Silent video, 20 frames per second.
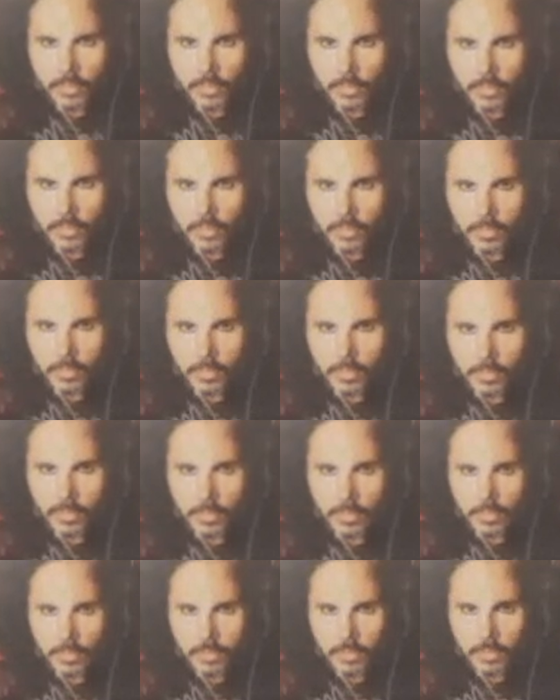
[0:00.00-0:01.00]

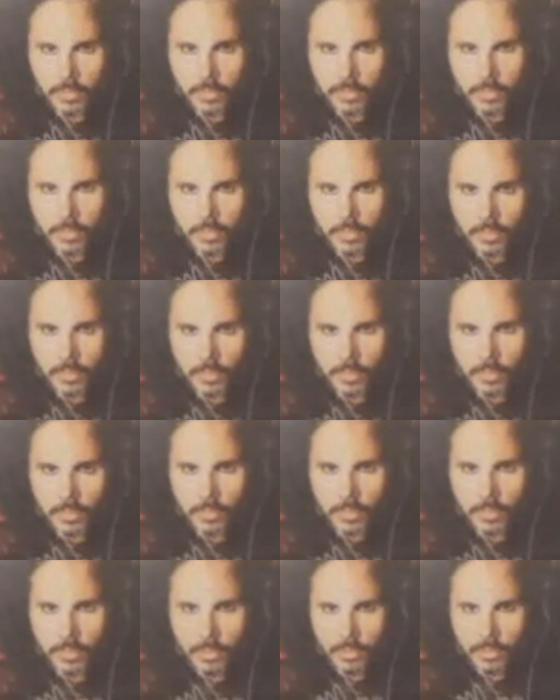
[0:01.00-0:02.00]

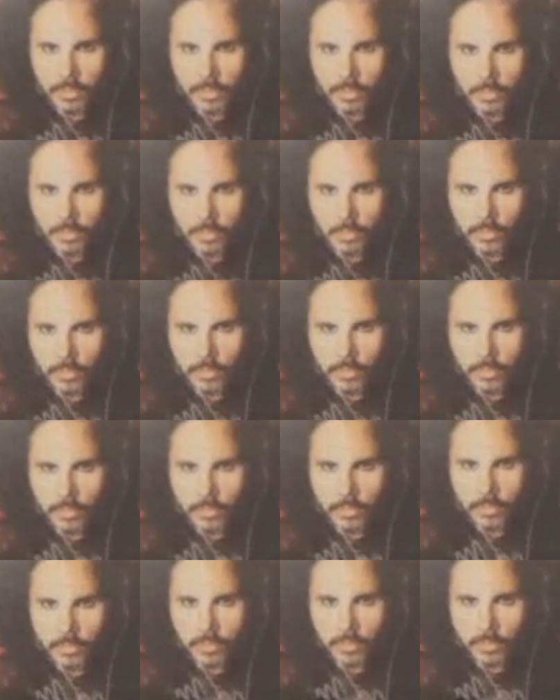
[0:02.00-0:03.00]

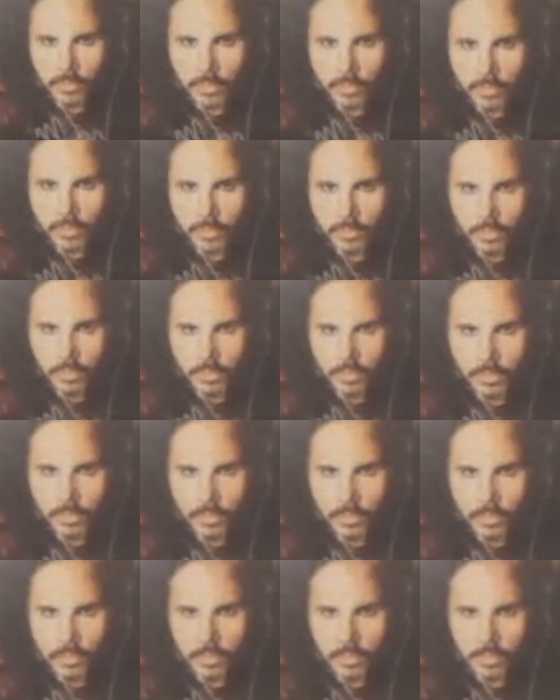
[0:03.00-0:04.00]

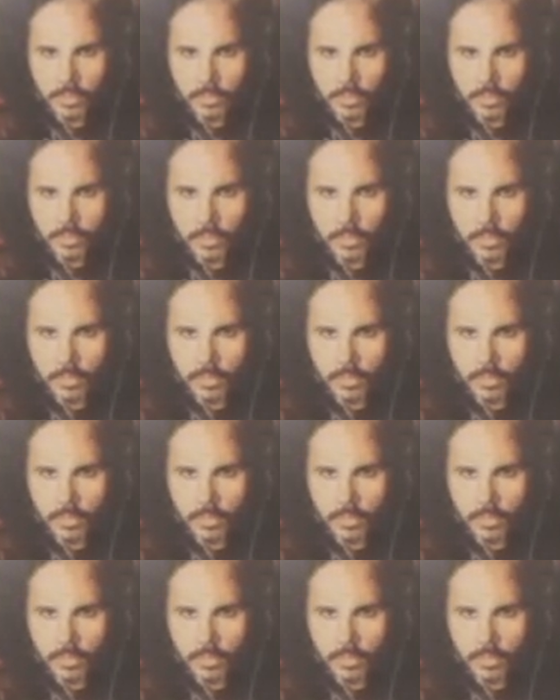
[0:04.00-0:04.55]
[no speech]